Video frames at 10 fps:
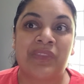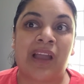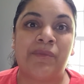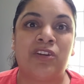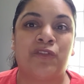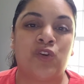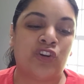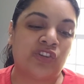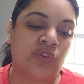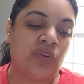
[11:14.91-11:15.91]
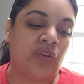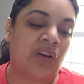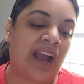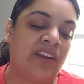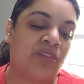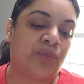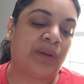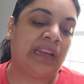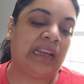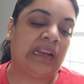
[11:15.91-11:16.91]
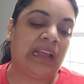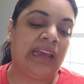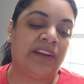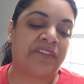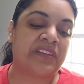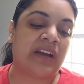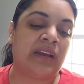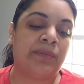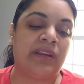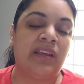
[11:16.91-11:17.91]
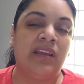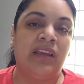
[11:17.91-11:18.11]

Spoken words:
Of course, you kind of read it ahead of time, and